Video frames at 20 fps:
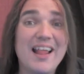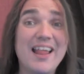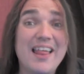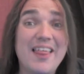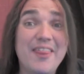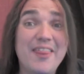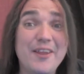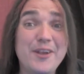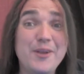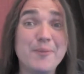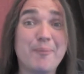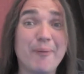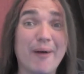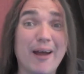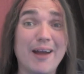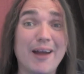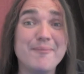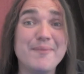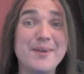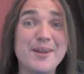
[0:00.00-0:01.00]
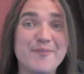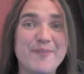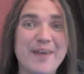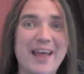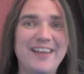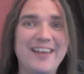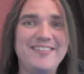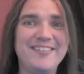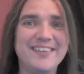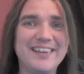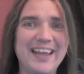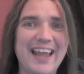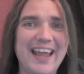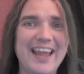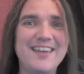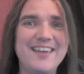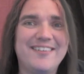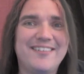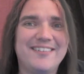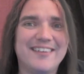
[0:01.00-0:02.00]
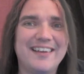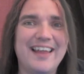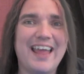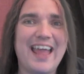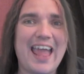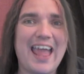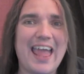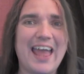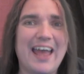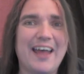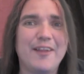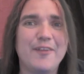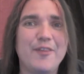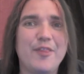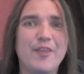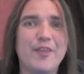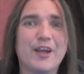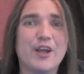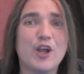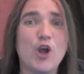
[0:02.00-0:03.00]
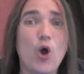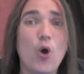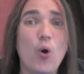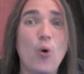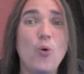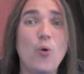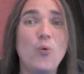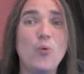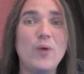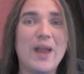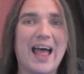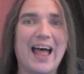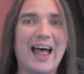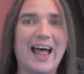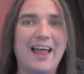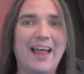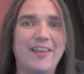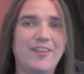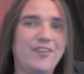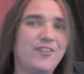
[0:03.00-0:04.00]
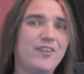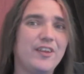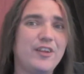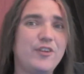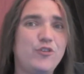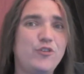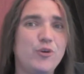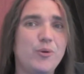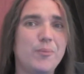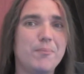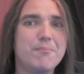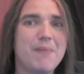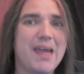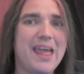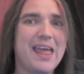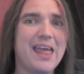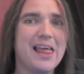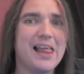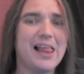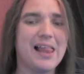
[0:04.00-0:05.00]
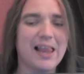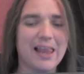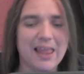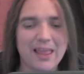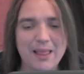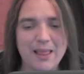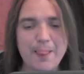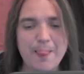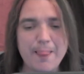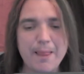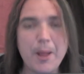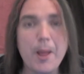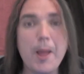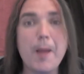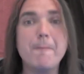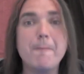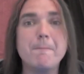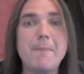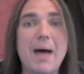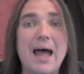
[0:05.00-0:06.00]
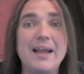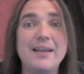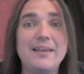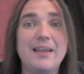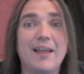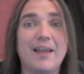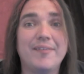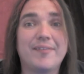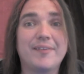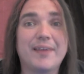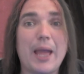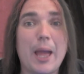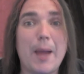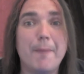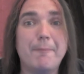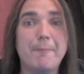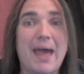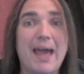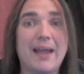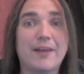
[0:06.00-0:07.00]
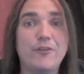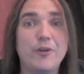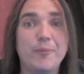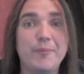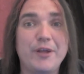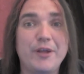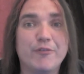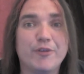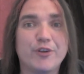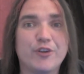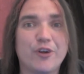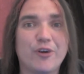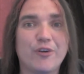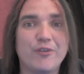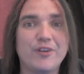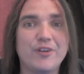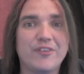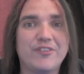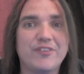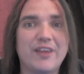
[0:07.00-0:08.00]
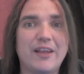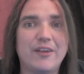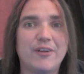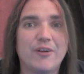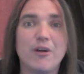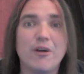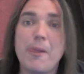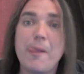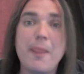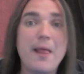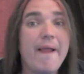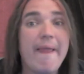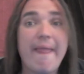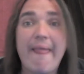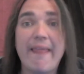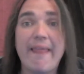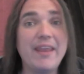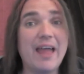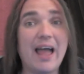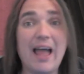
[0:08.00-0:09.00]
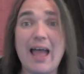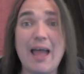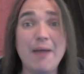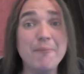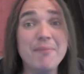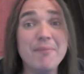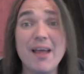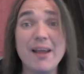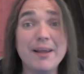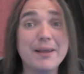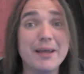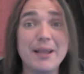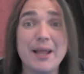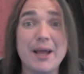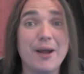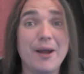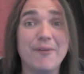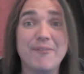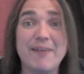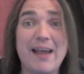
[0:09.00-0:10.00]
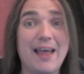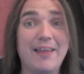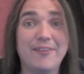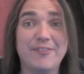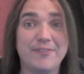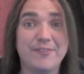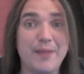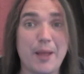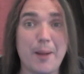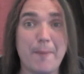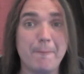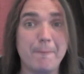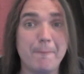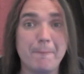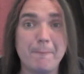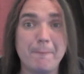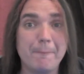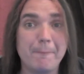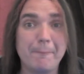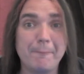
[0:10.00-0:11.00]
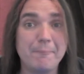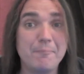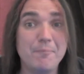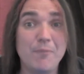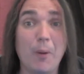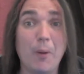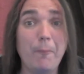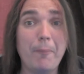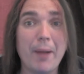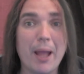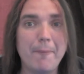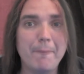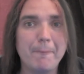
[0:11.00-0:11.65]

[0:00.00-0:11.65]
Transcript: The Department of Education had the kahunas to mail my dunce cap back to me, return to sender. Now, I'm not going to harass them. Nope.